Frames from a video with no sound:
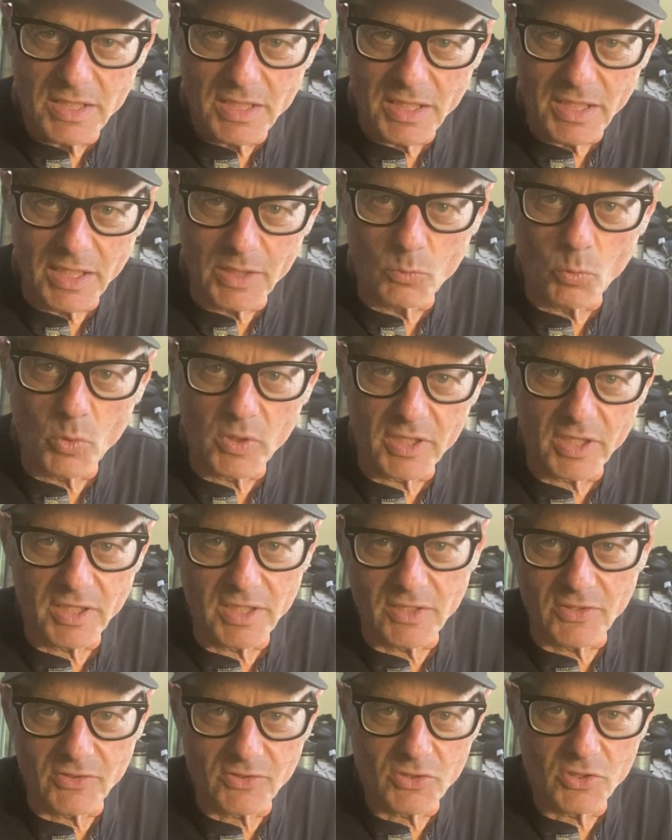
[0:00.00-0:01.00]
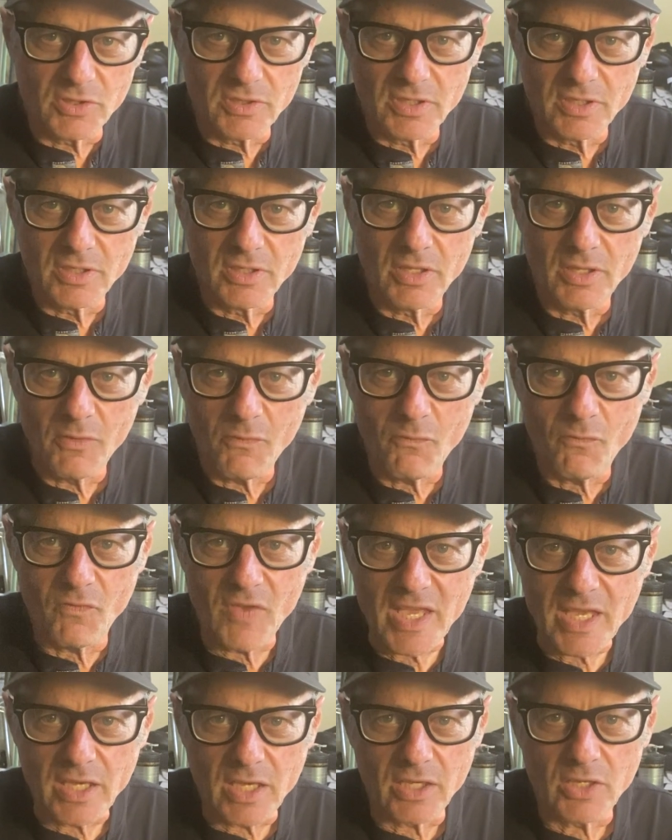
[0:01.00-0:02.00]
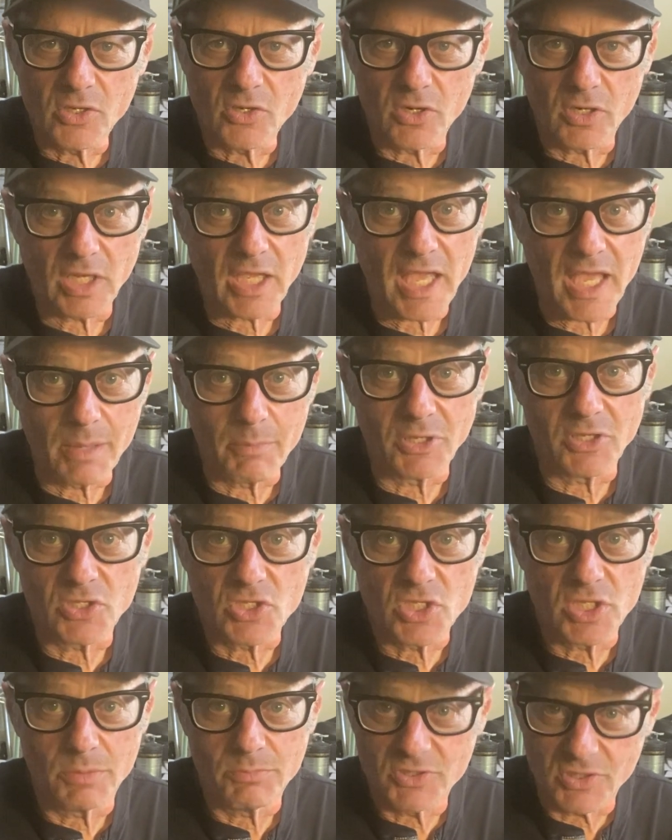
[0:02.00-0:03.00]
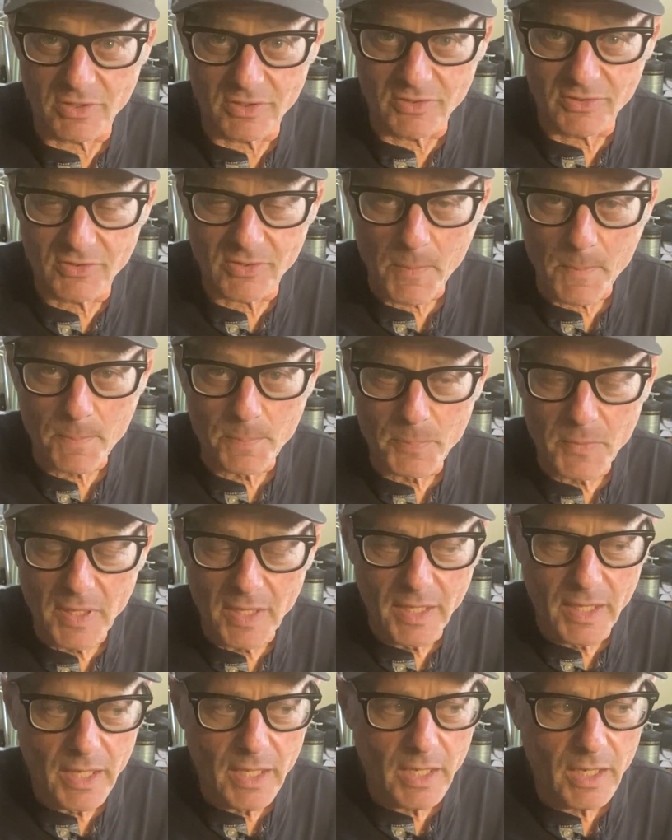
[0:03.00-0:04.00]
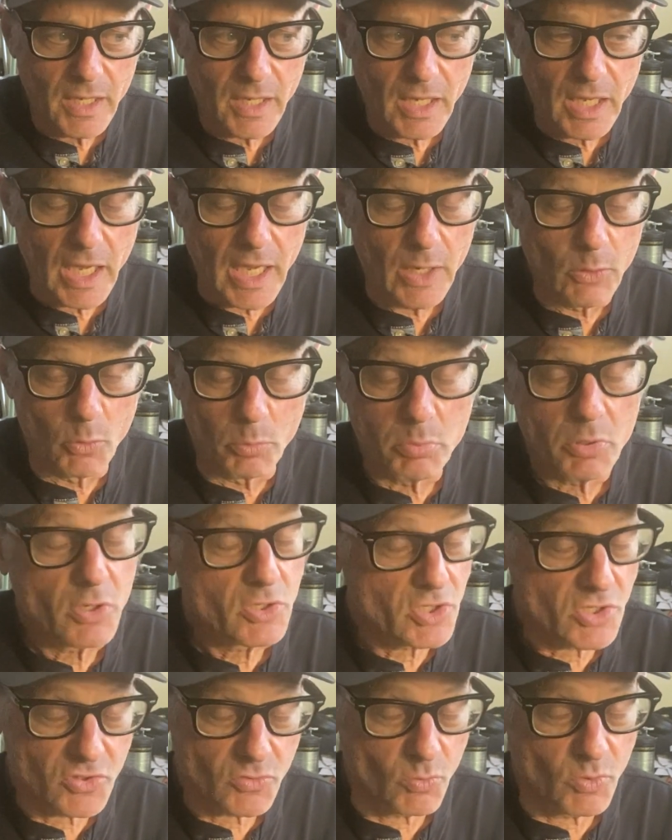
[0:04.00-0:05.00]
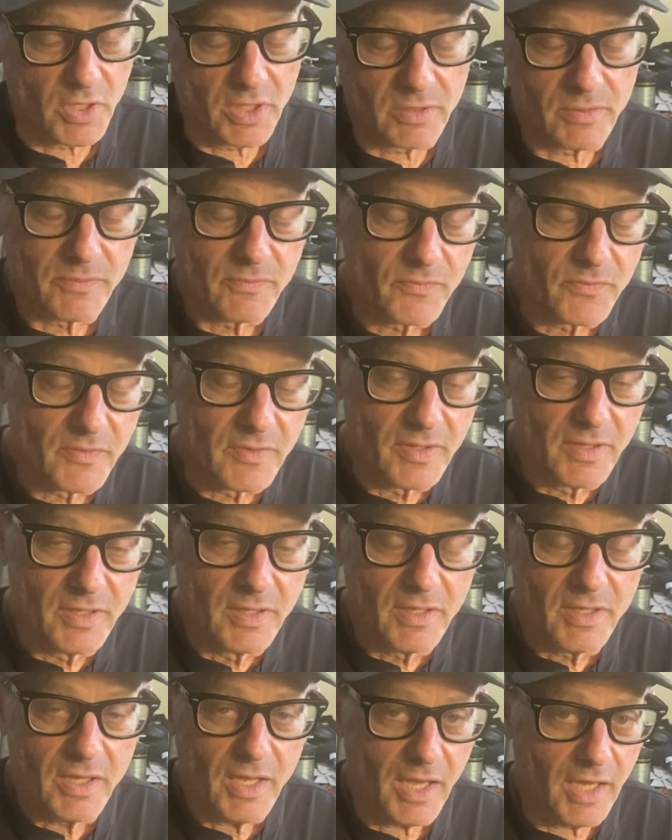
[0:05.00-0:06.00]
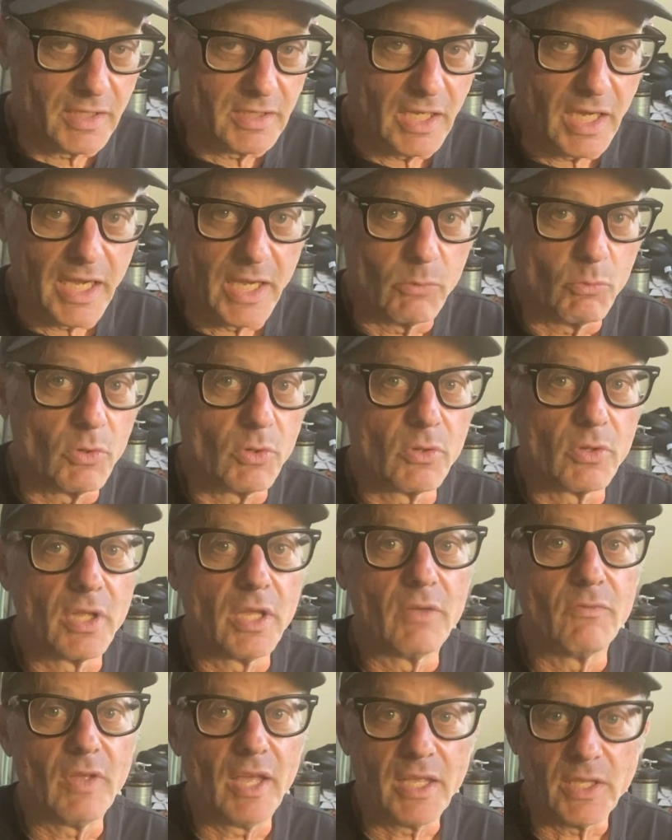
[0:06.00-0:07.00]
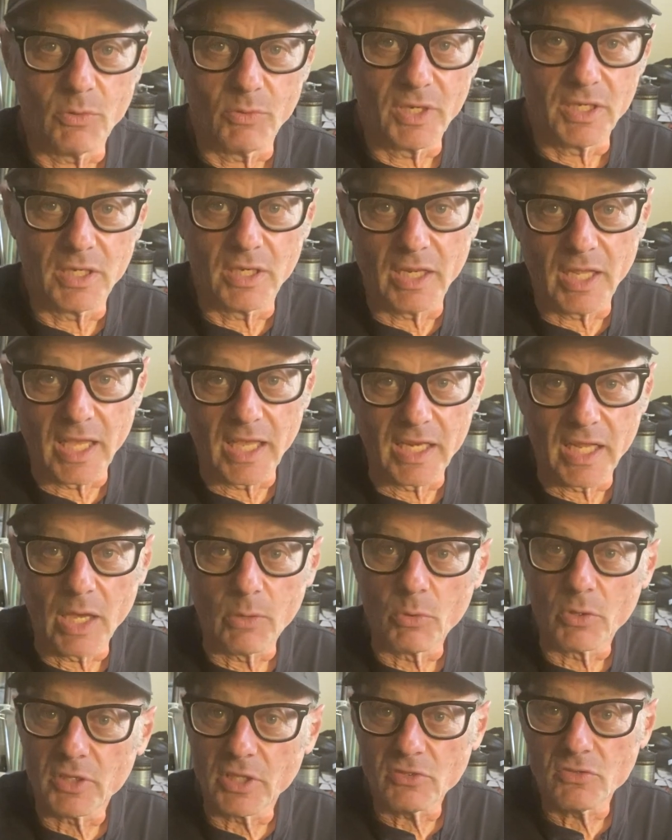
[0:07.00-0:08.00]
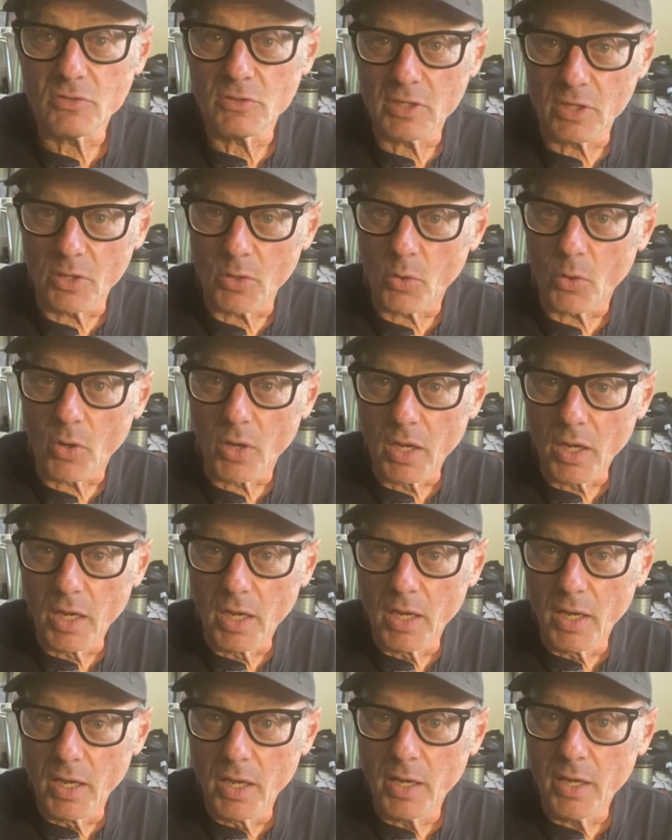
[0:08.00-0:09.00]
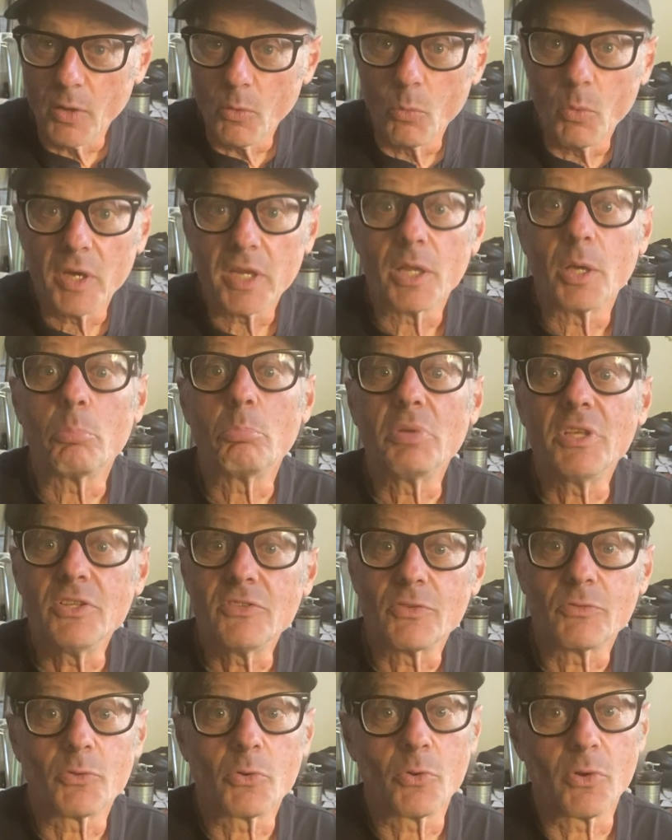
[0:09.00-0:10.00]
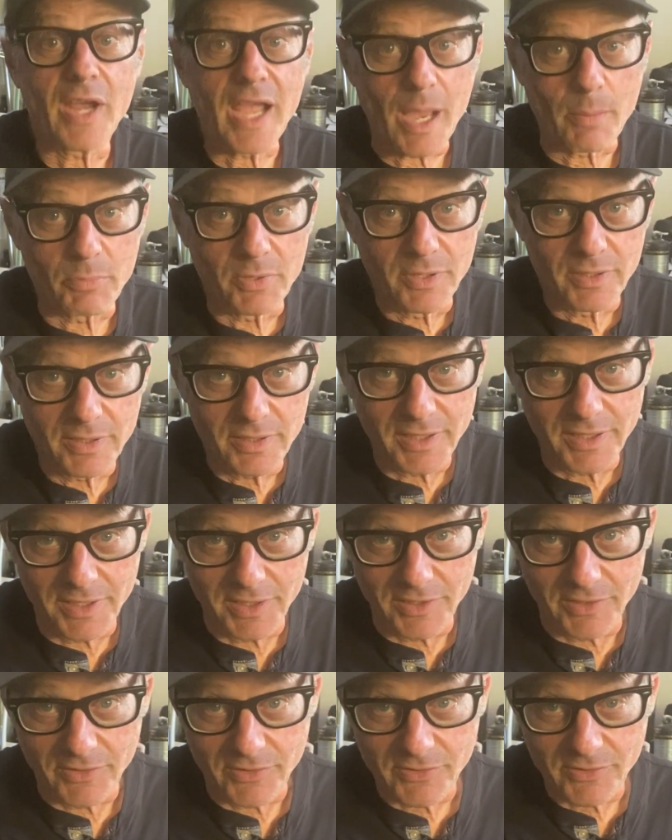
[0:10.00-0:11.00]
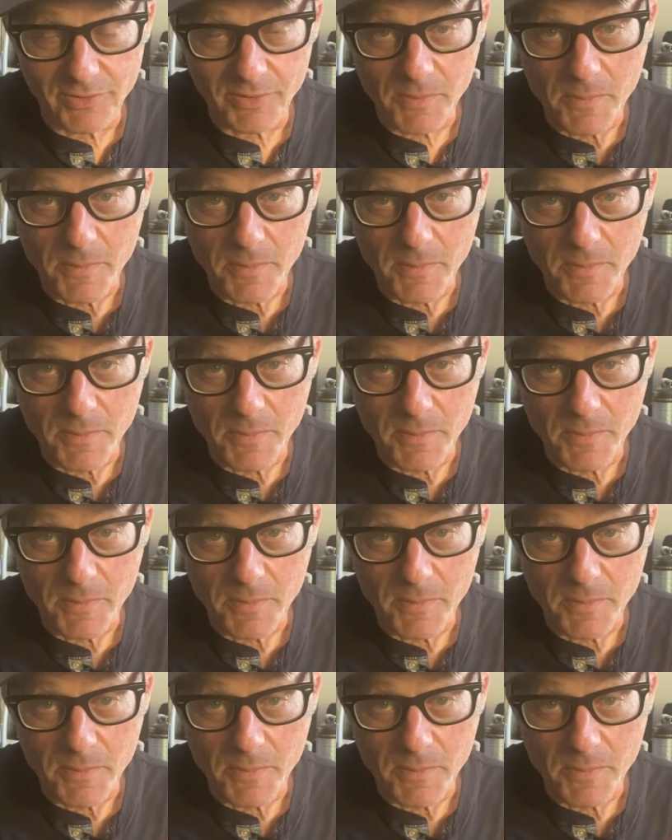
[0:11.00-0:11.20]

in one of these fake Kirk Hammett Chibsons, I will purchase one and I will evaluate it and I will let you know what a piece of crap it is.